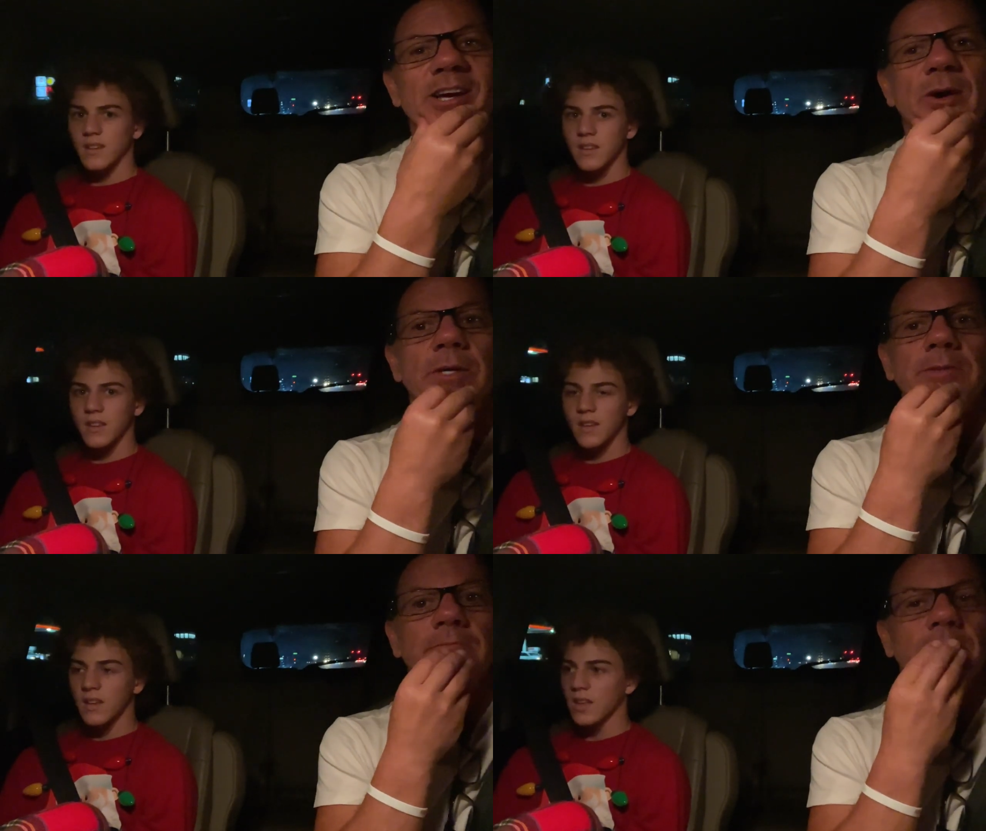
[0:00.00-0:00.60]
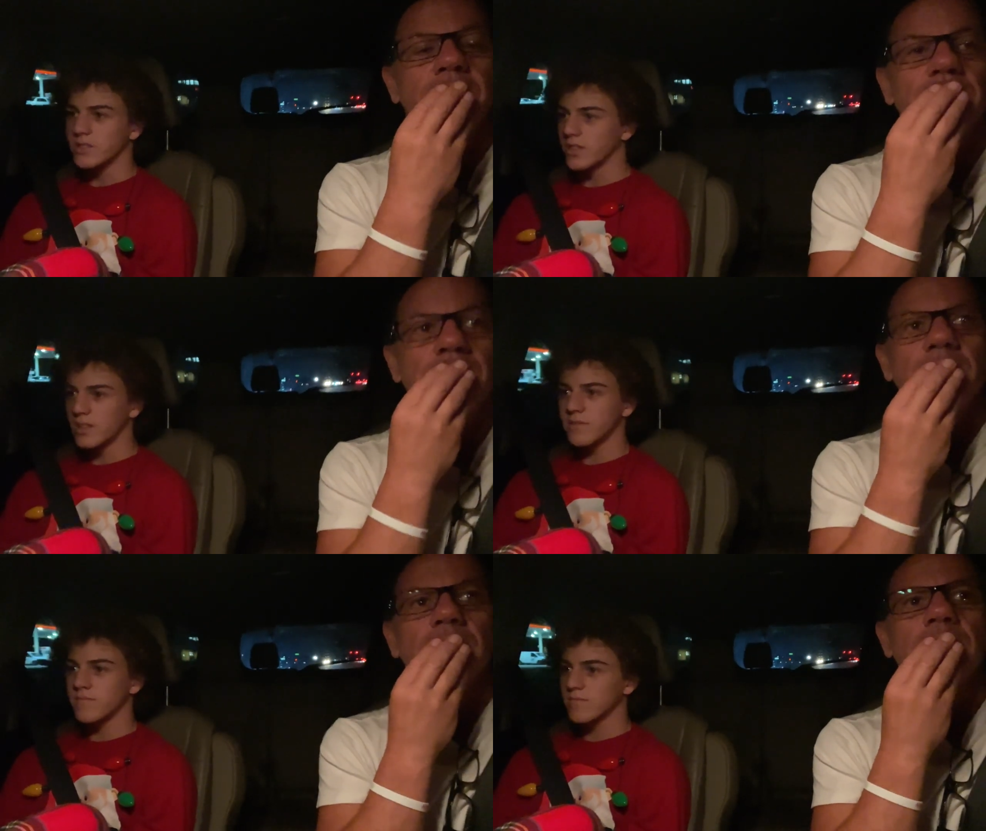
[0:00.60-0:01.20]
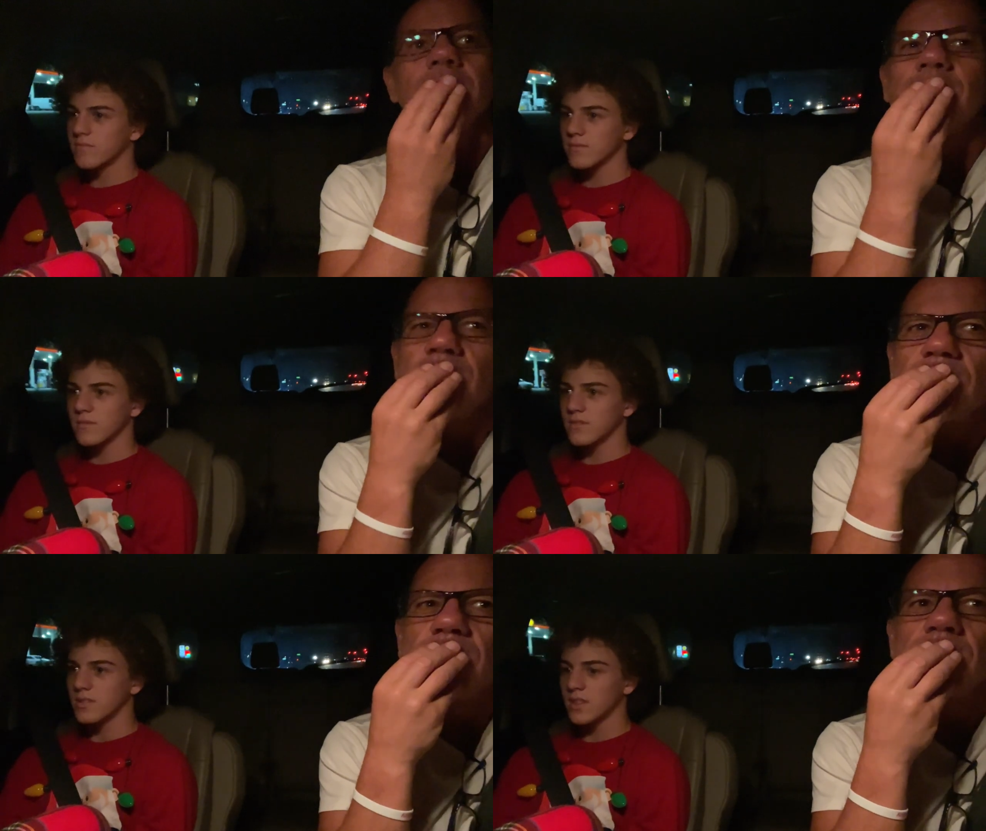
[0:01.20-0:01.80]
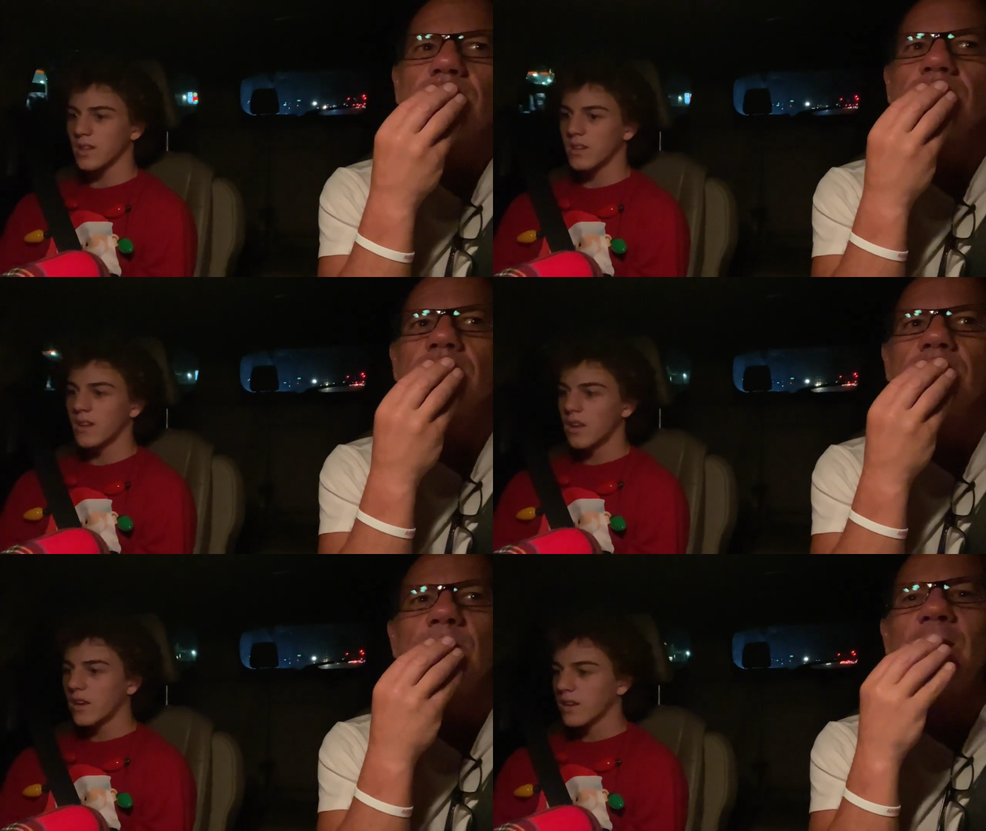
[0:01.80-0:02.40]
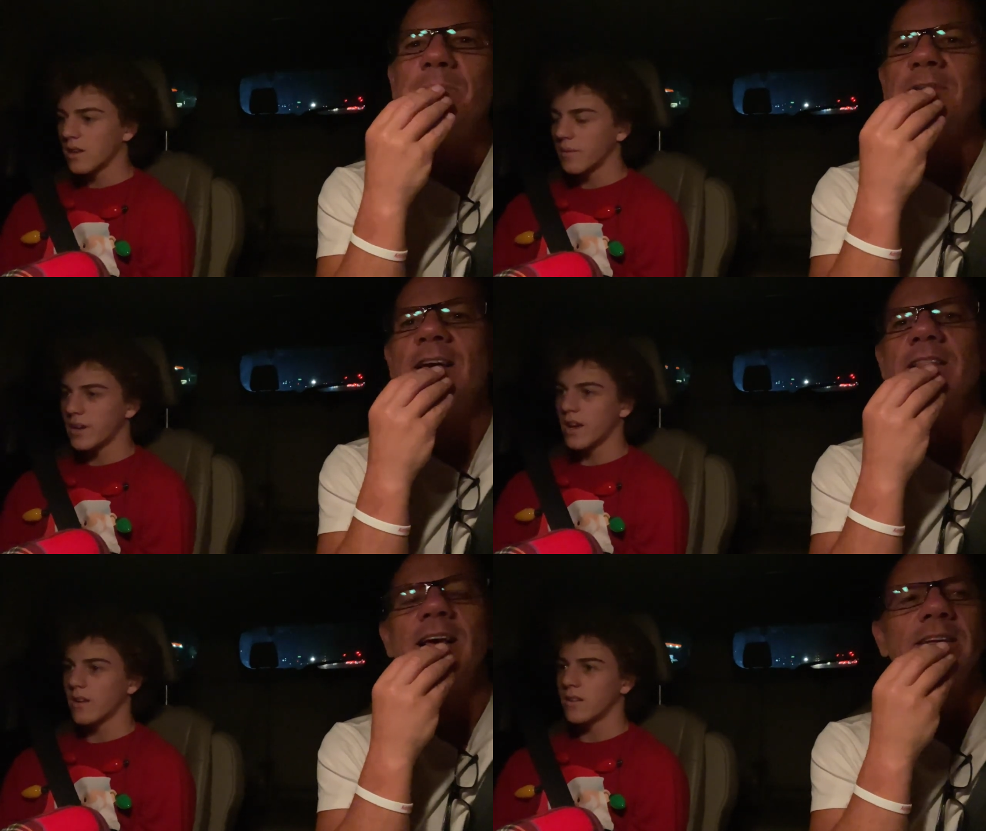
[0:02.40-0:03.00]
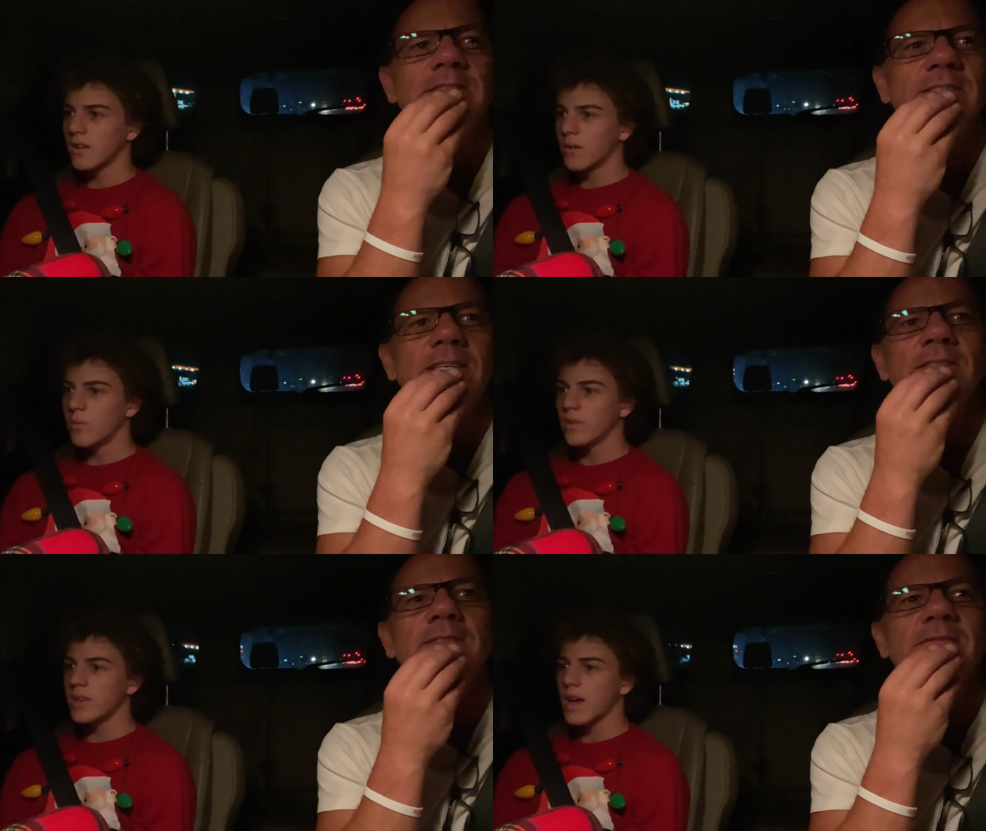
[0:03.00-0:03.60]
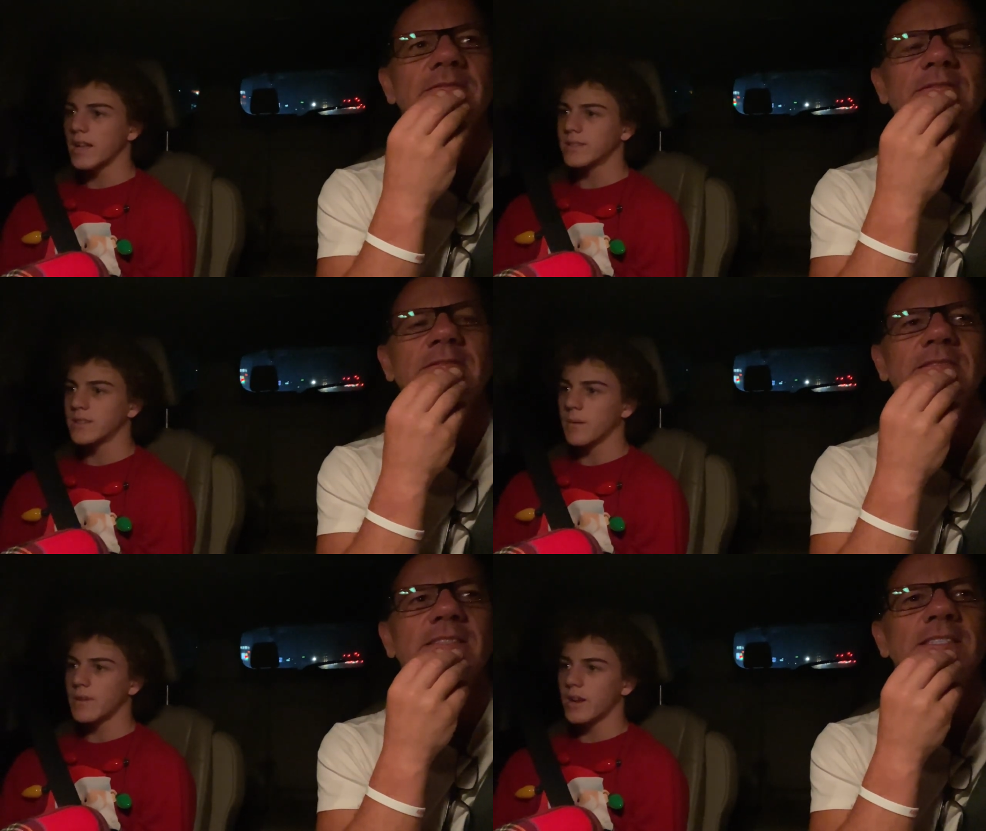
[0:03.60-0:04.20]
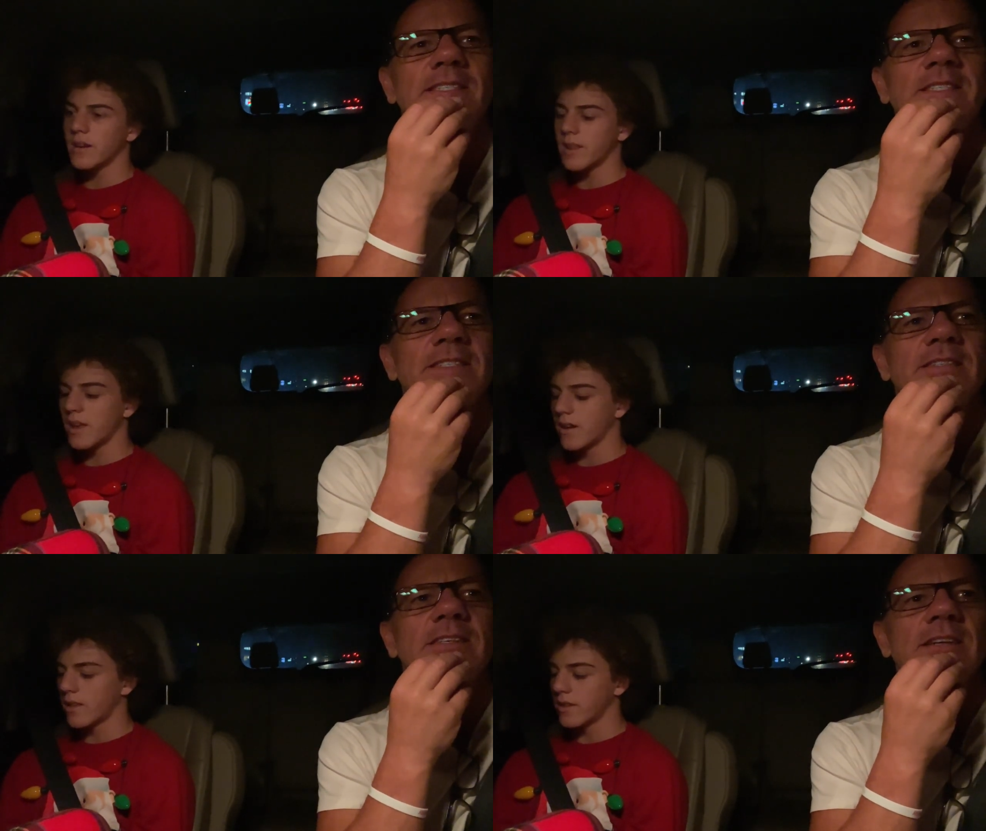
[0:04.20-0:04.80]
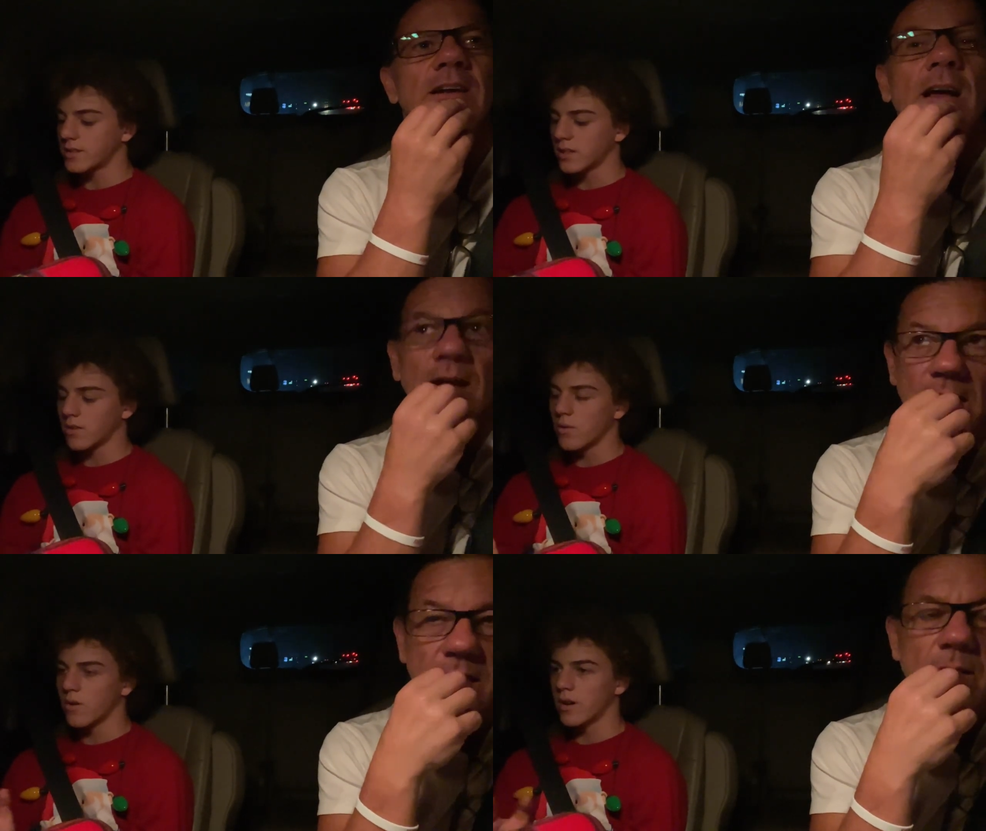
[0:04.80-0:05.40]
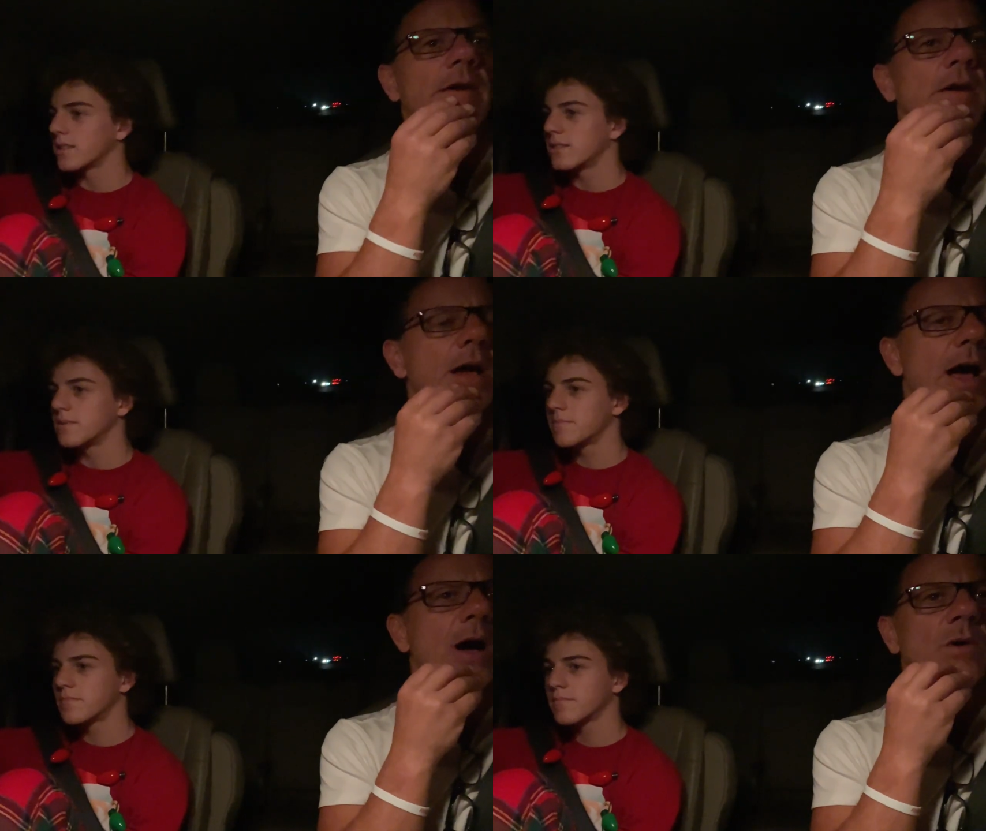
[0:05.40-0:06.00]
Speaker 1: going? It's good. It's good. You keep saying down. that. It's good. Well, yeah, it's coming down to the end of the second quarter. How